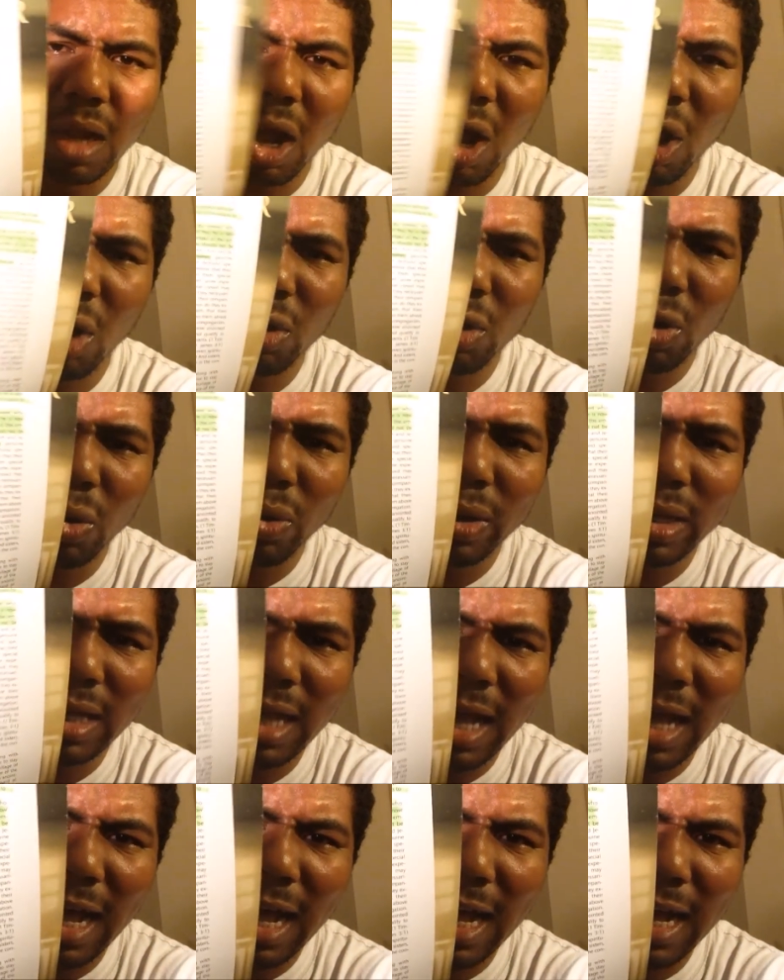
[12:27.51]
all-knowing
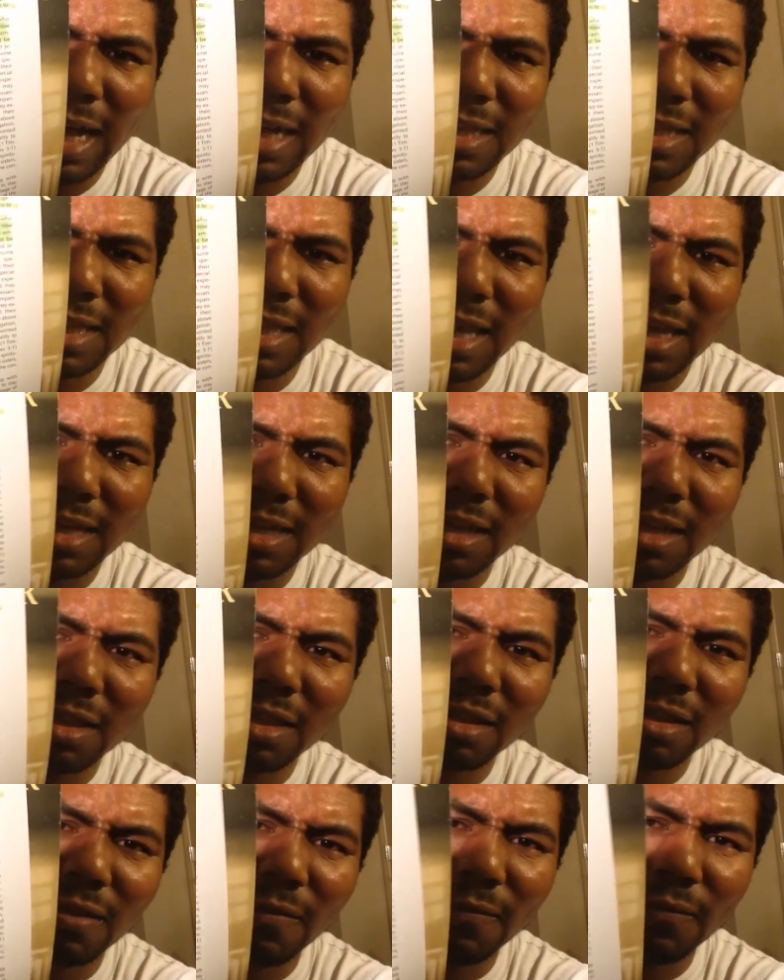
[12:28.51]
God said, this
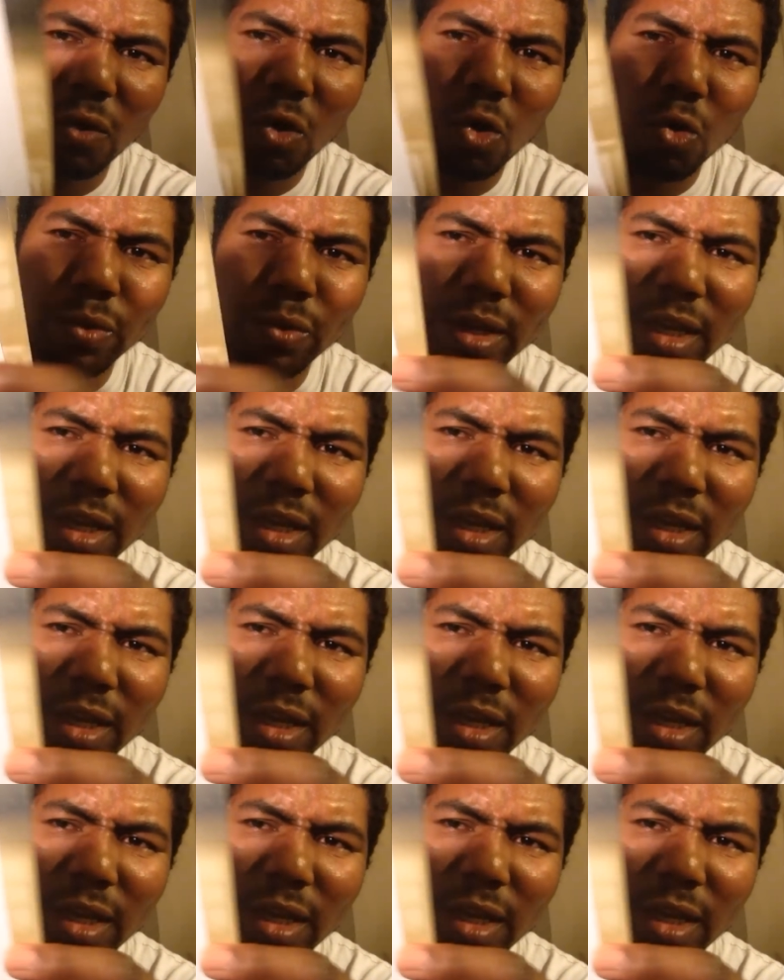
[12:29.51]
is the food we